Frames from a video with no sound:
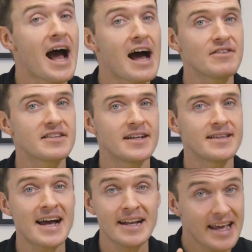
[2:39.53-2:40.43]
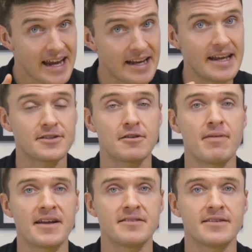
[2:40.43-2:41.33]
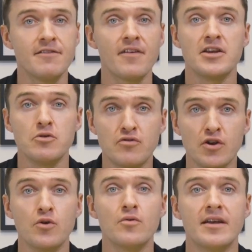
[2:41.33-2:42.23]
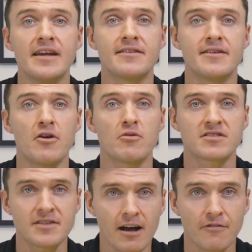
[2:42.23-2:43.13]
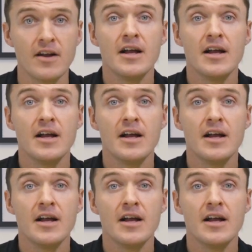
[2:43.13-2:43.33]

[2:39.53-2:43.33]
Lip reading: Having said that, it is competitive and you do need to know your stuff.